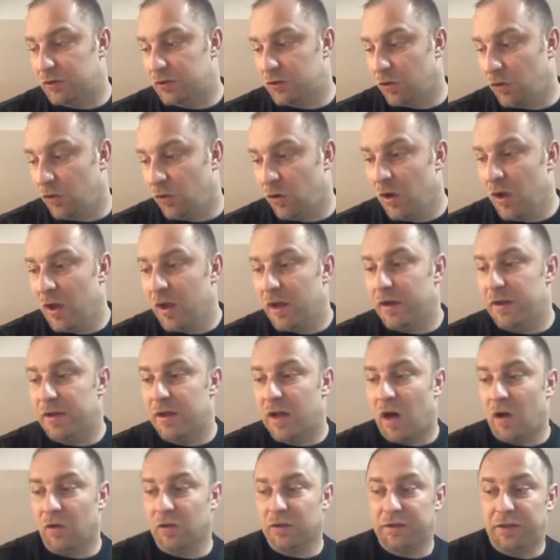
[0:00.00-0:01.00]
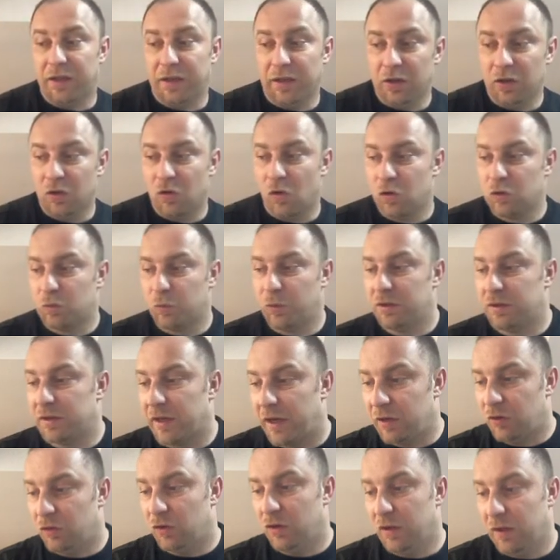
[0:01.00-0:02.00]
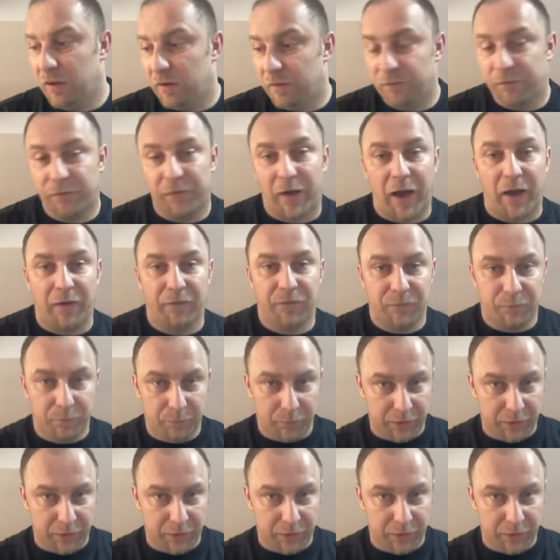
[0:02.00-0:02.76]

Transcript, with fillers: So now Ding goes with knight to e five,